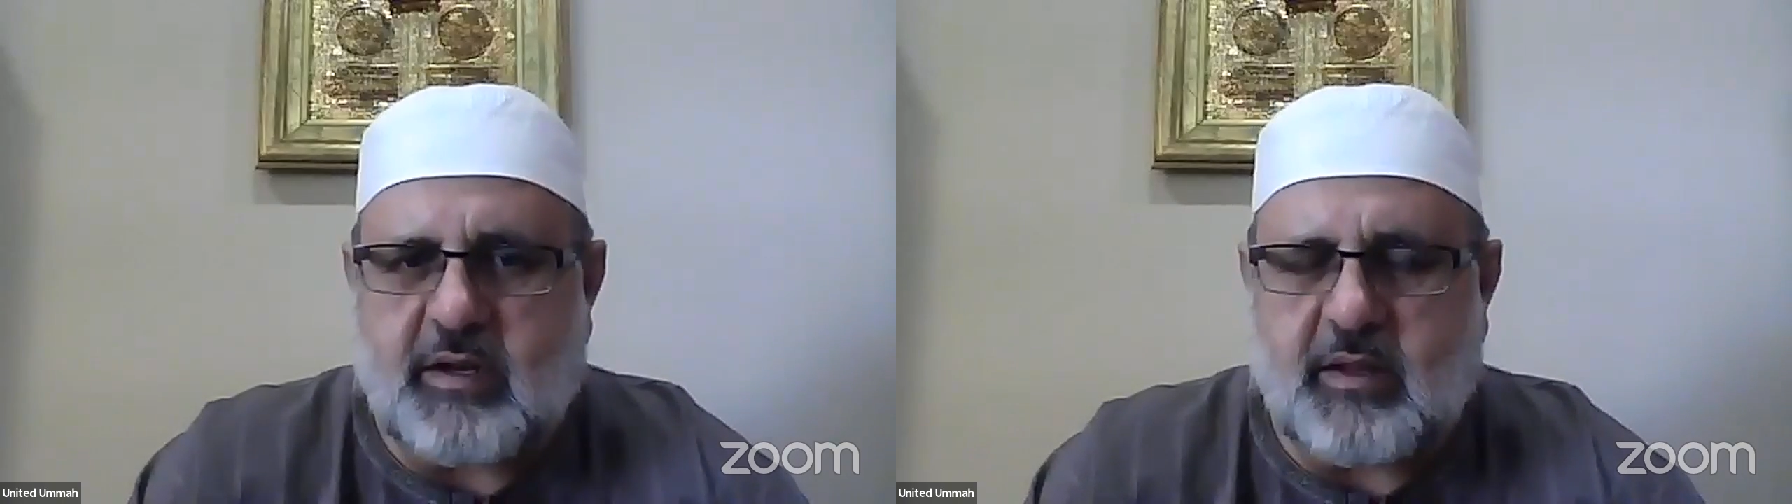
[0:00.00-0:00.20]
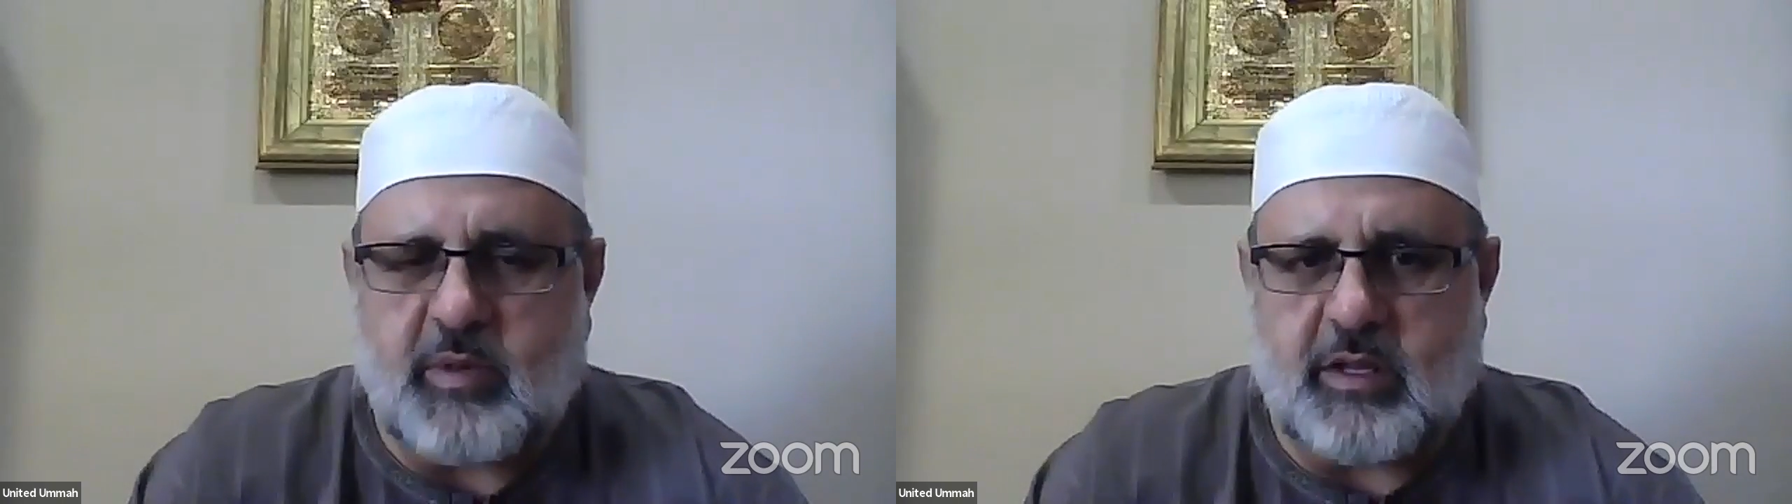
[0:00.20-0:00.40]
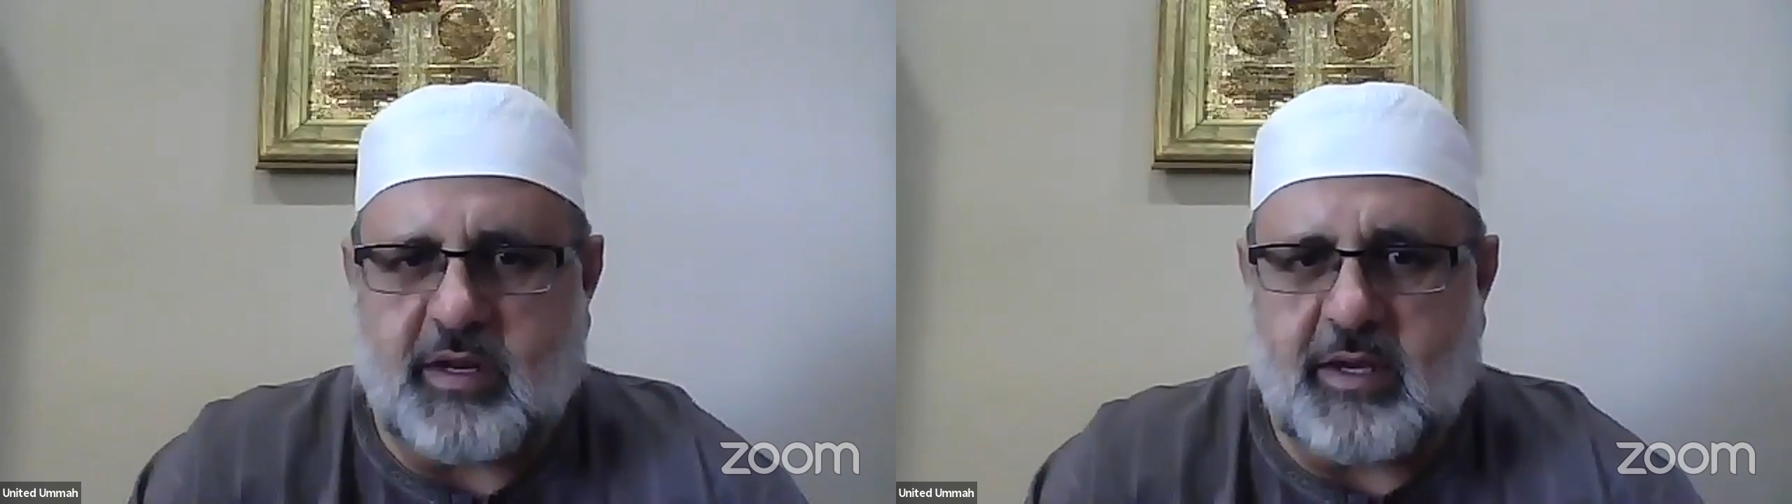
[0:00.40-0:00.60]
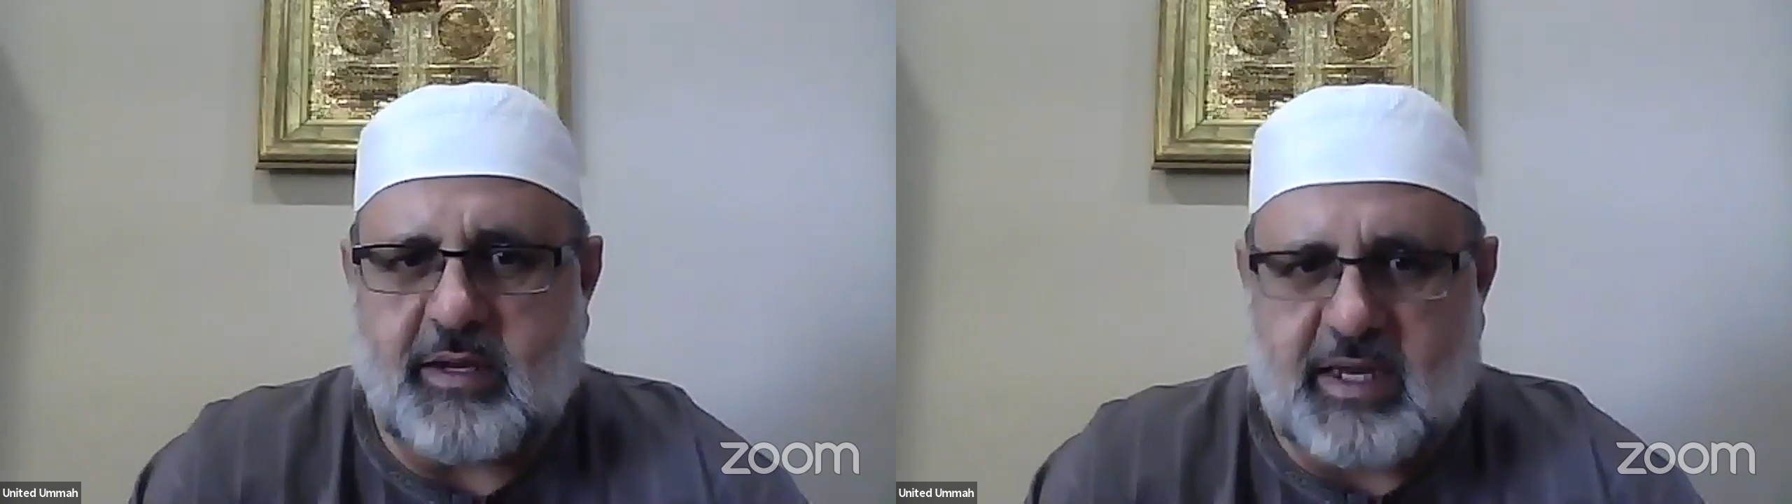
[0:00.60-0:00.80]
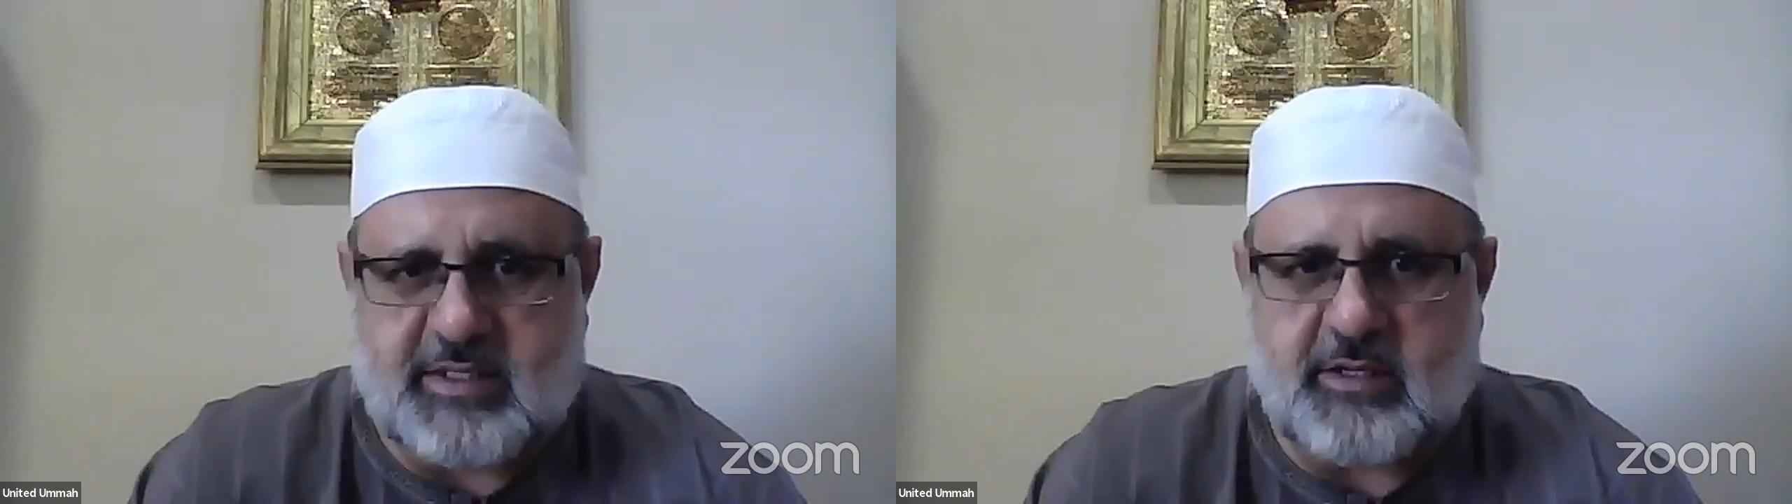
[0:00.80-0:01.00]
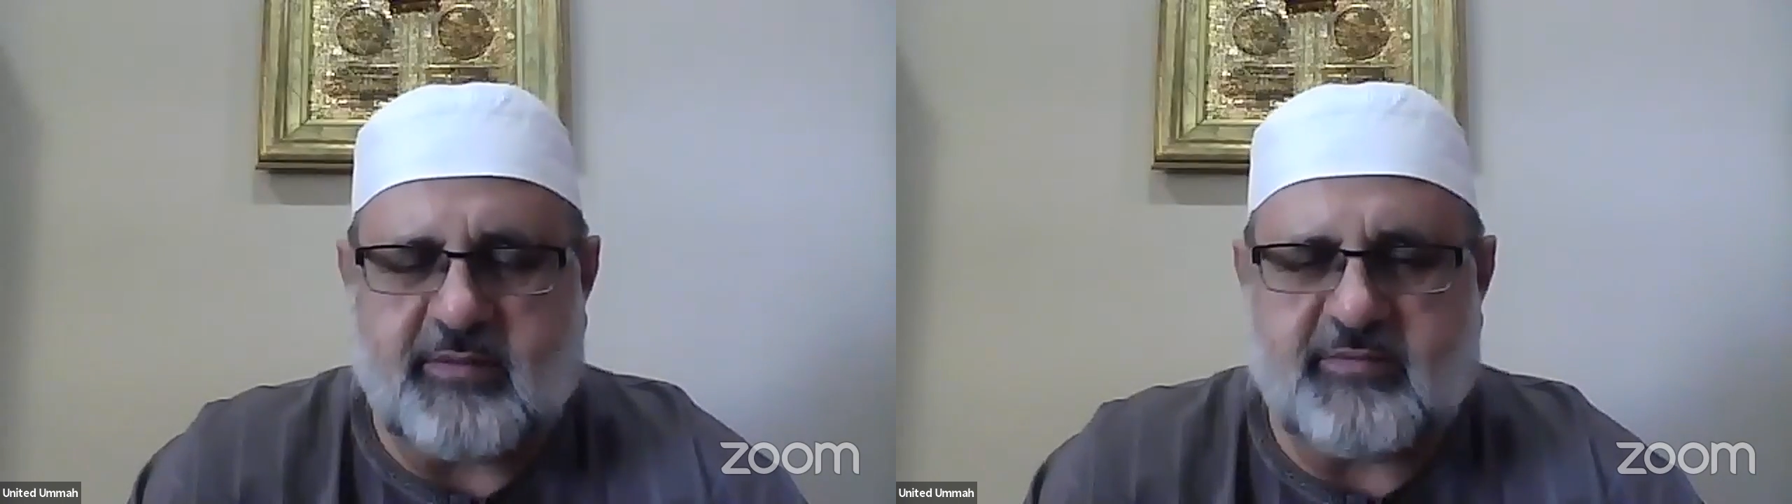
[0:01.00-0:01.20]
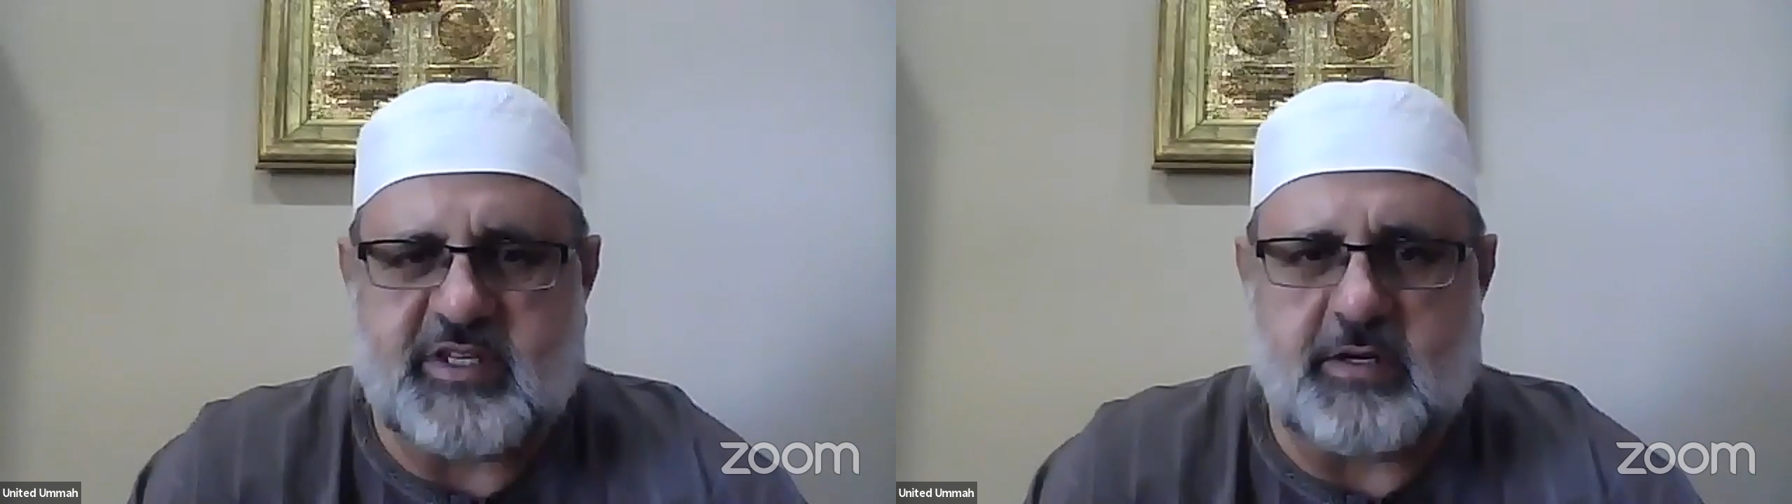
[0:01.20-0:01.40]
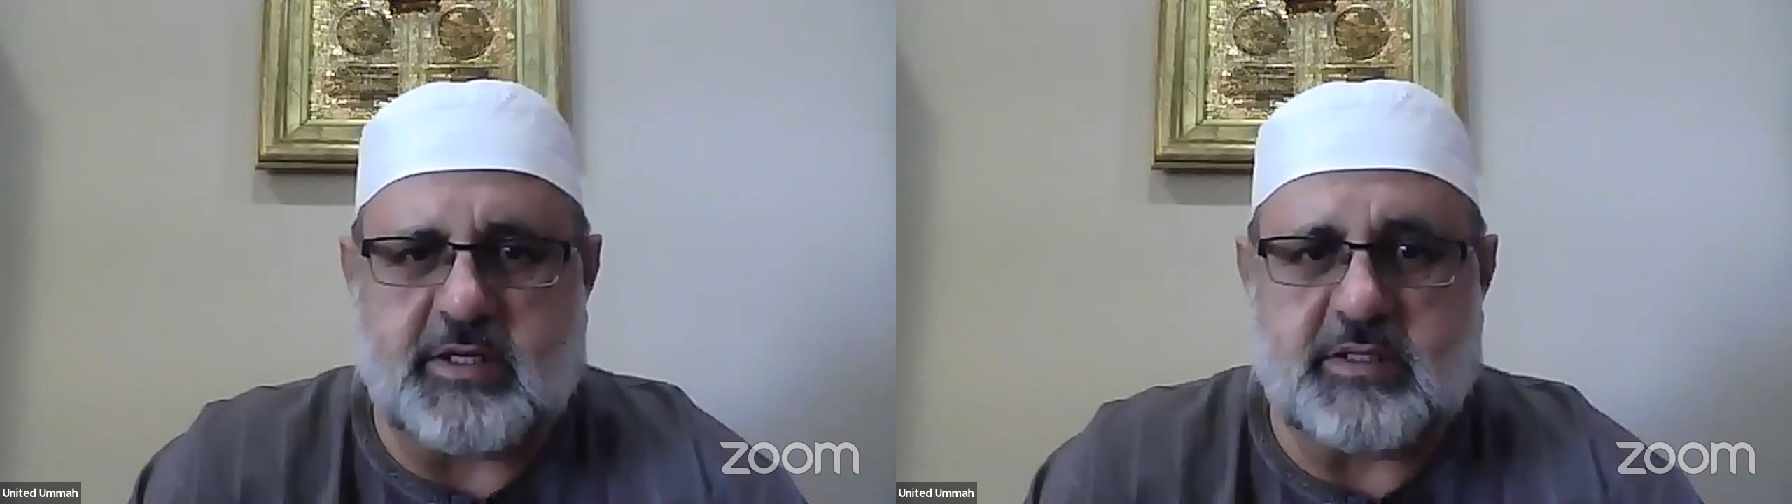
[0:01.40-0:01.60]
ability, as the
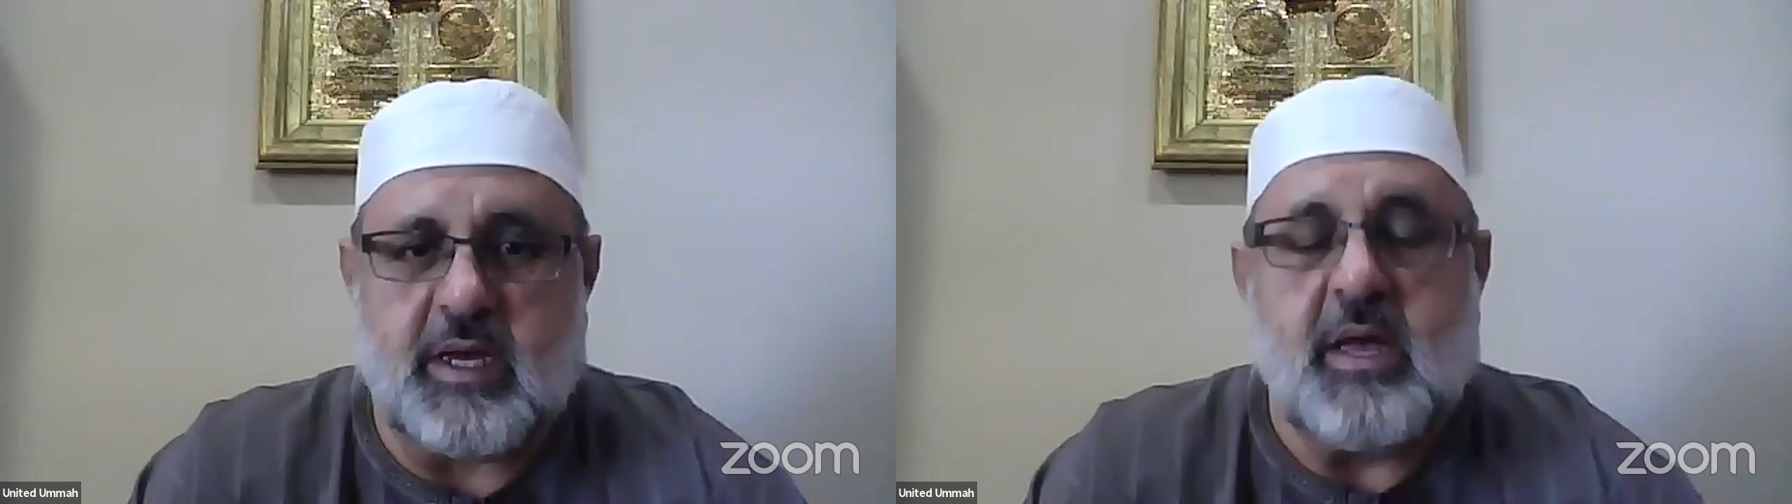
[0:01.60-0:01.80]
tafsir is.